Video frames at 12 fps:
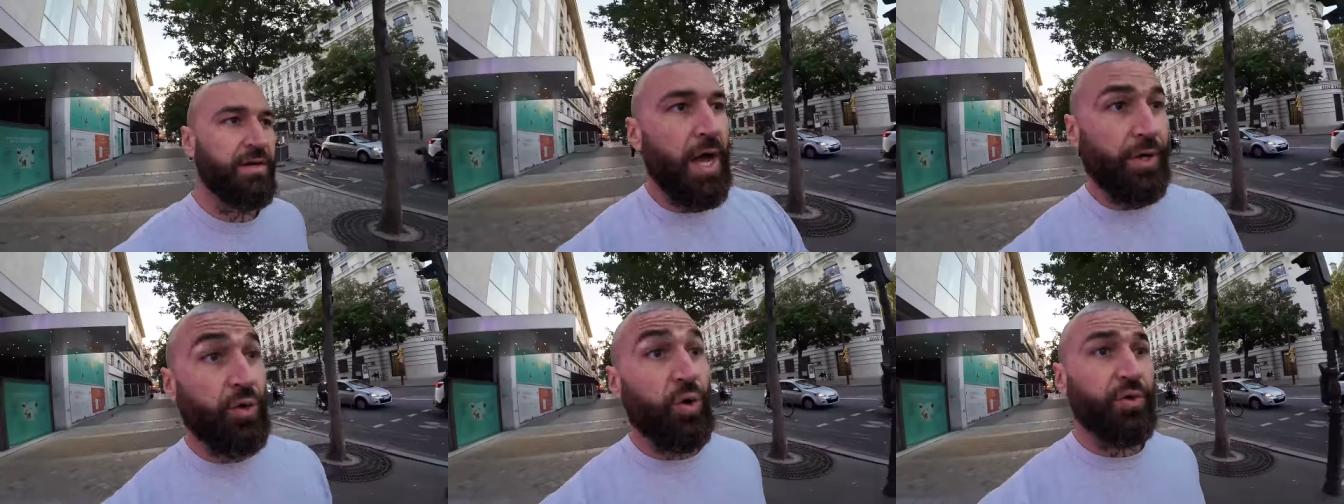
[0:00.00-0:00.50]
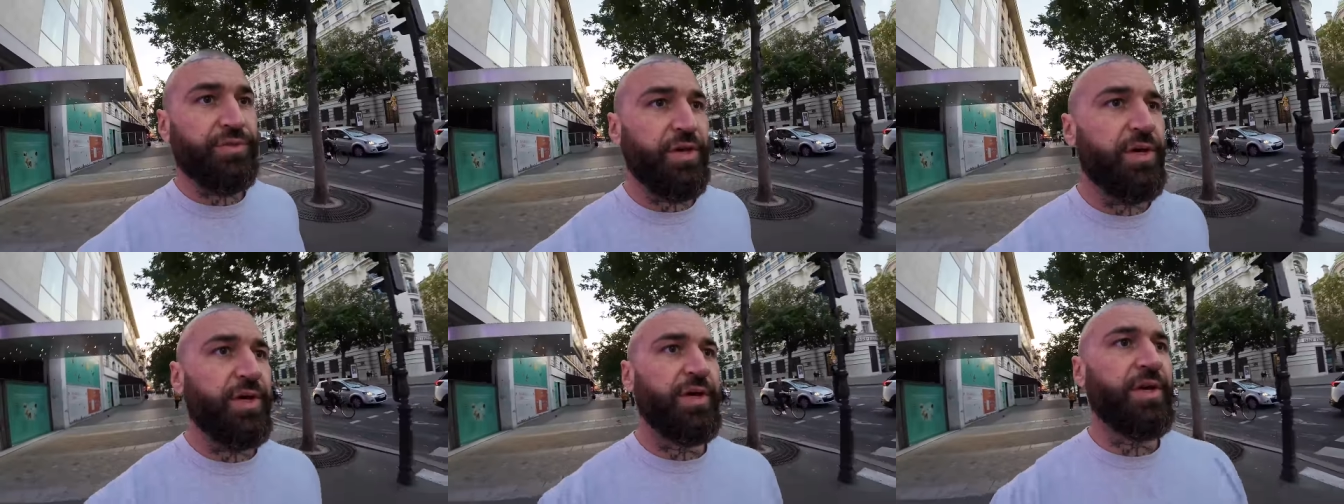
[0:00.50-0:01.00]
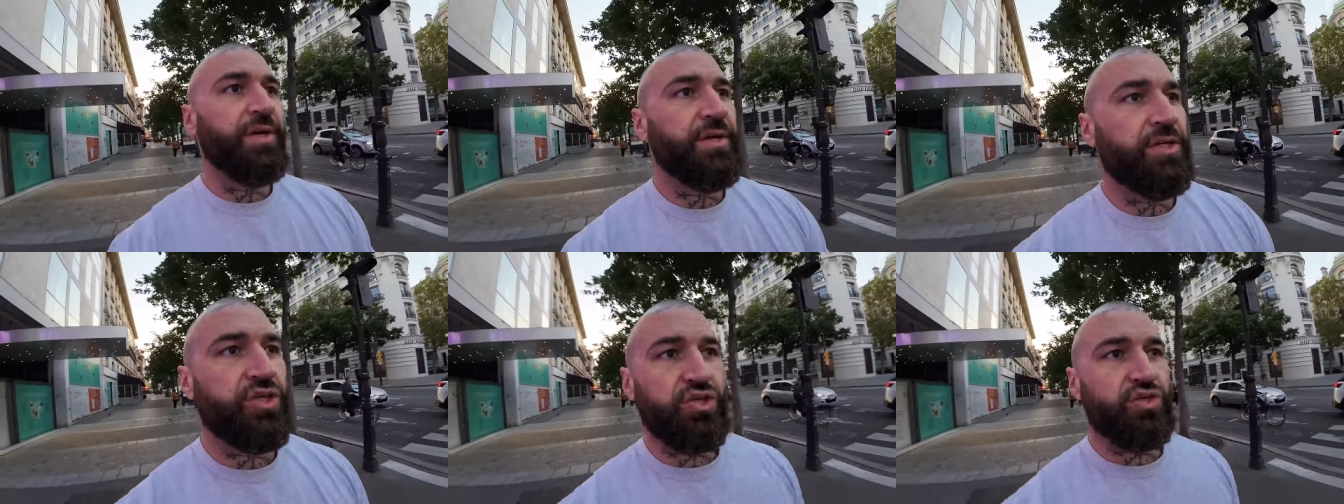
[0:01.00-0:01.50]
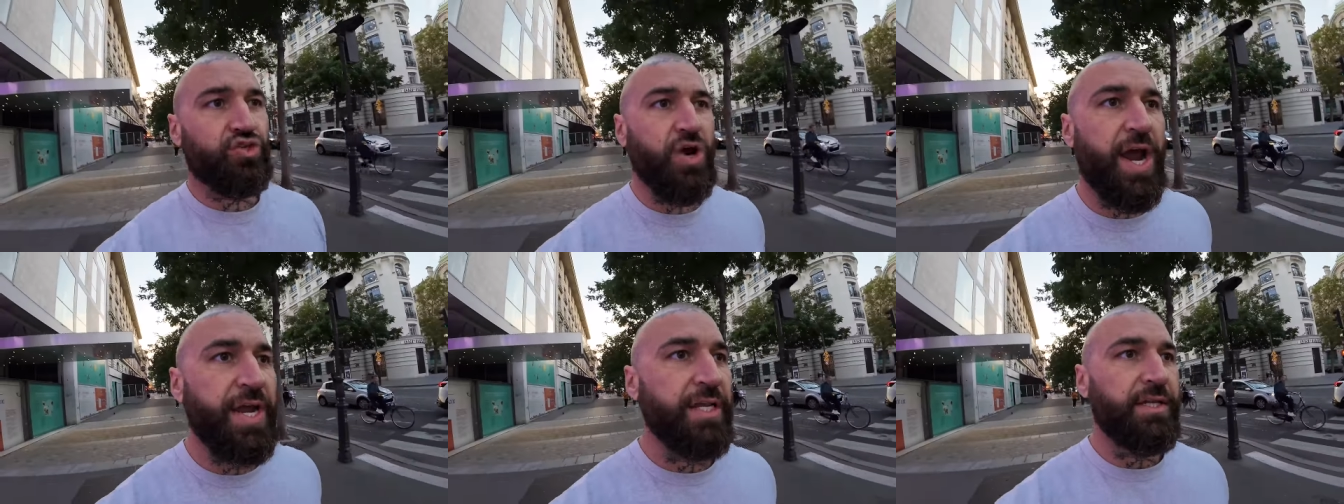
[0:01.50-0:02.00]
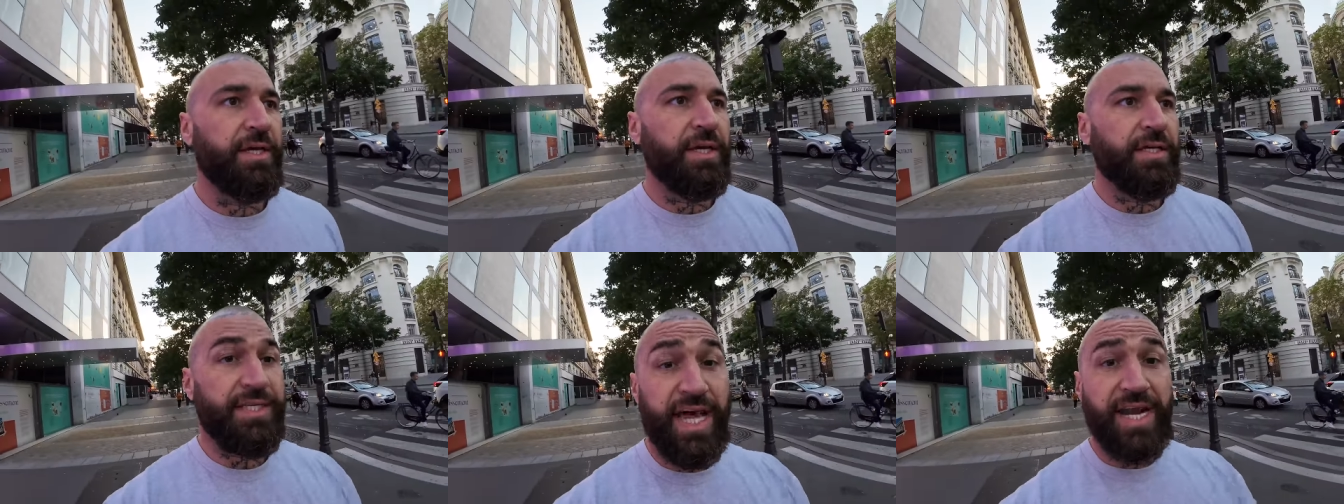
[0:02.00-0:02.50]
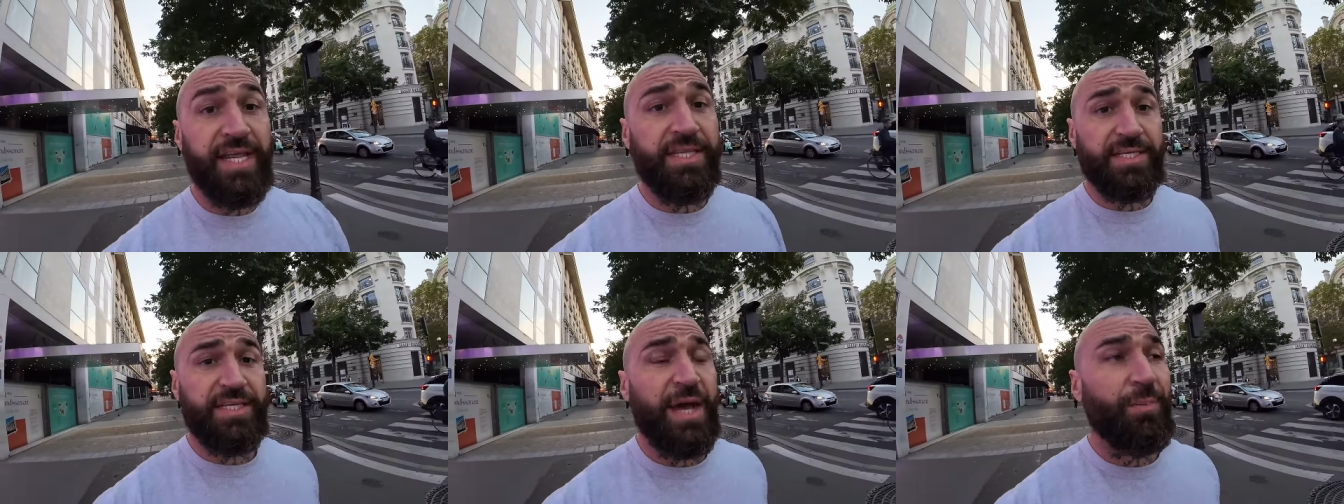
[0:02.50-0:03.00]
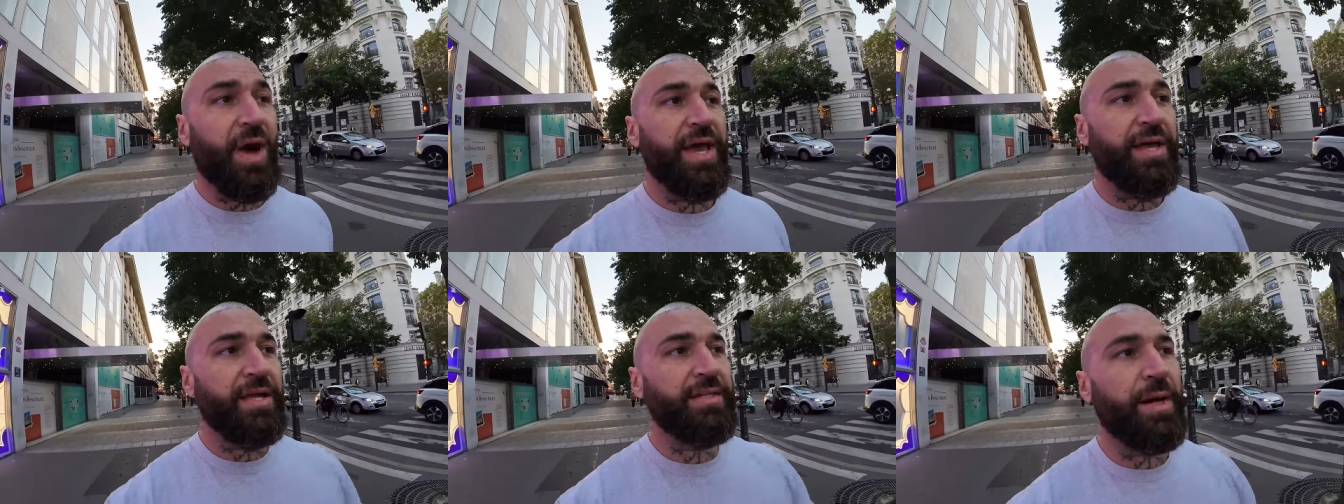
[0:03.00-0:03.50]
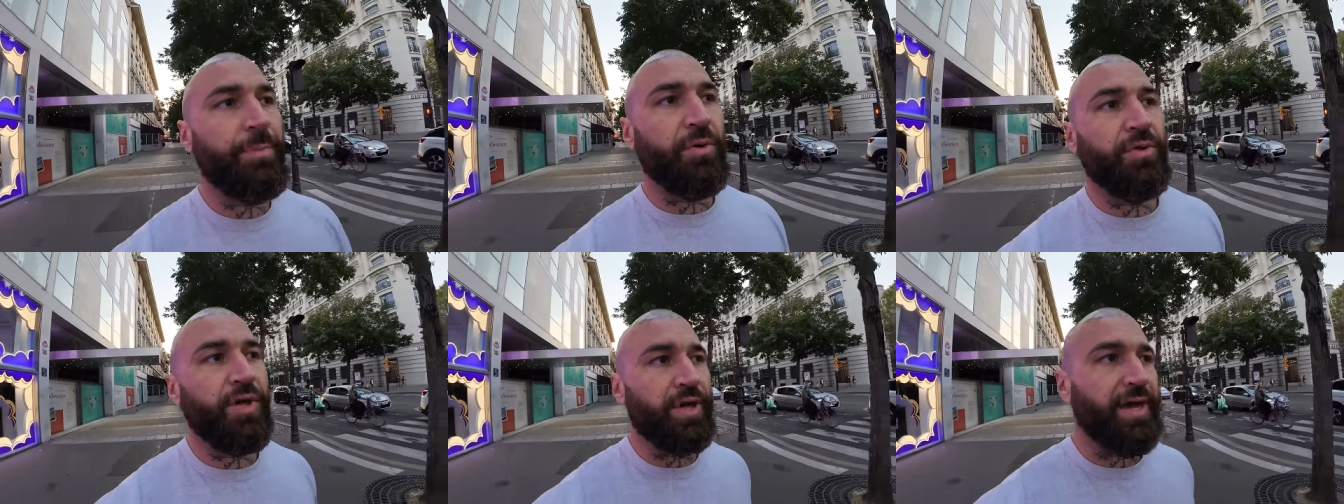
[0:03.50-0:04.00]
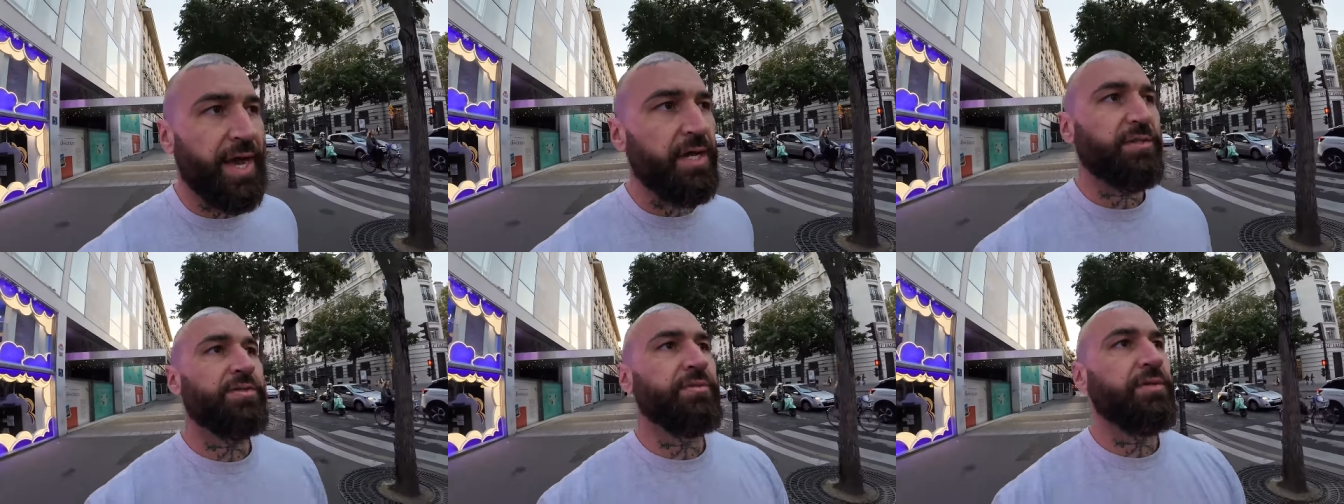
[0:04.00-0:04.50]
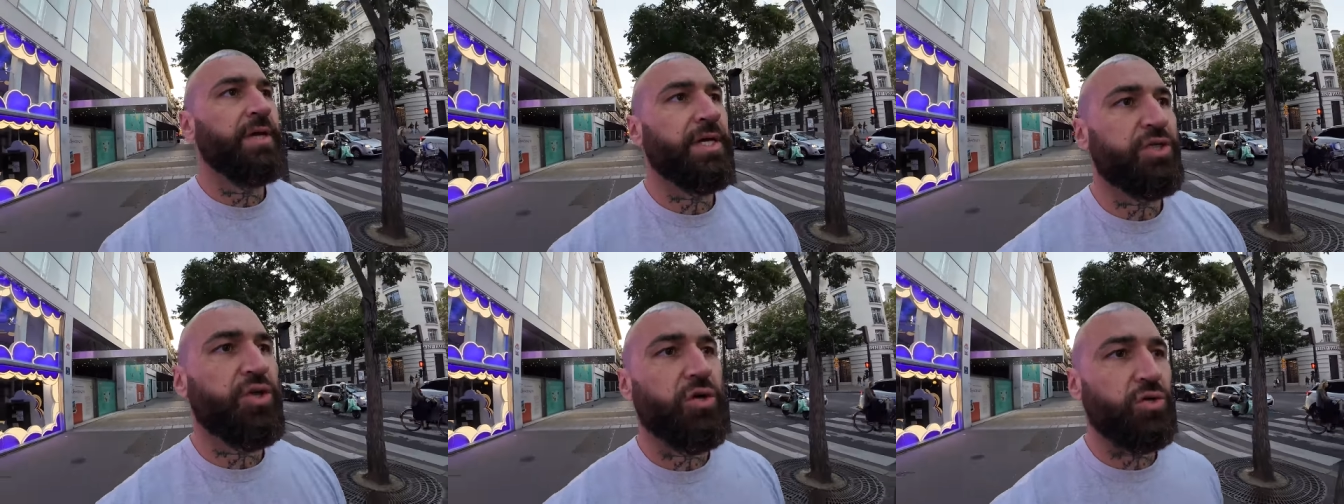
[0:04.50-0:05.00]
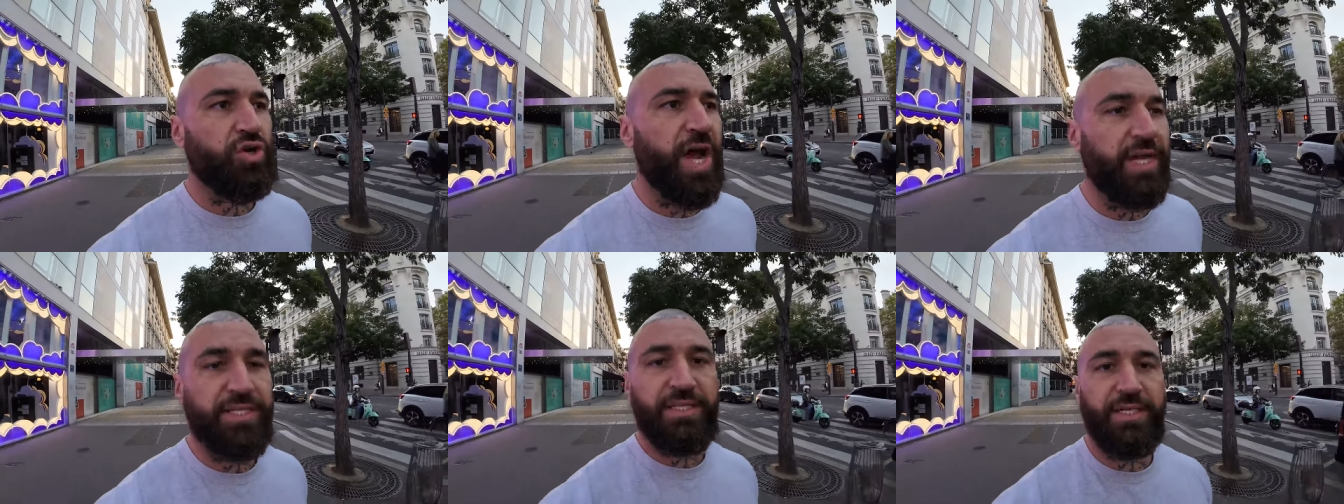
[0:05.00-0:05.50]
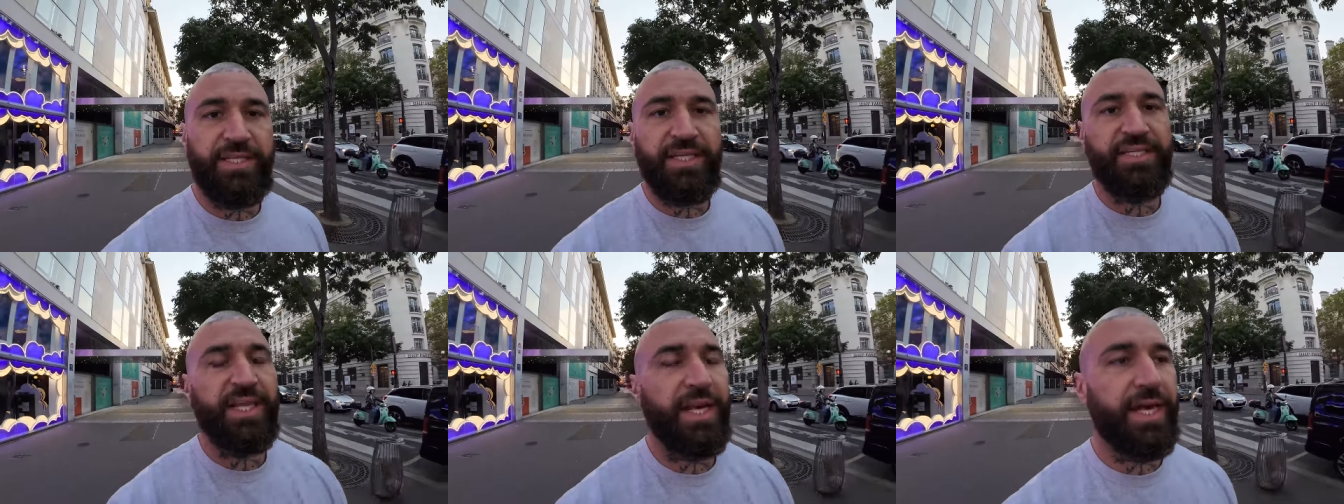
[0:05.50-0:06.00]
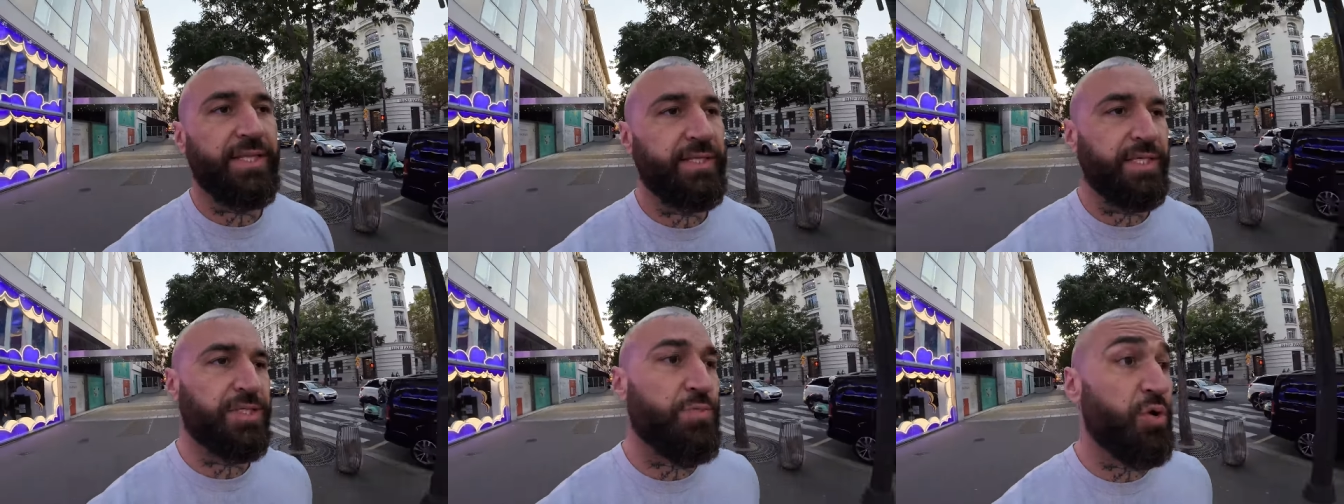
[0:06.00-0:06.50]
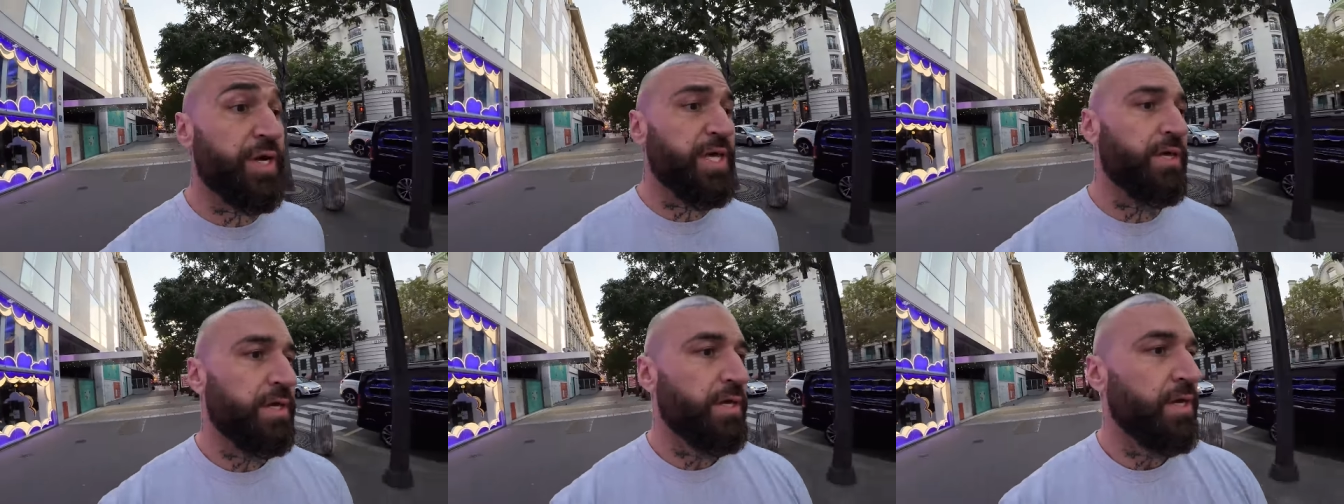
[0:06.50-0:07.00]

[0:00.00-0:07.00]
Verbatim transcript: I caught the train started in the subway and ended up on the out external tracks to Disneyland this morning.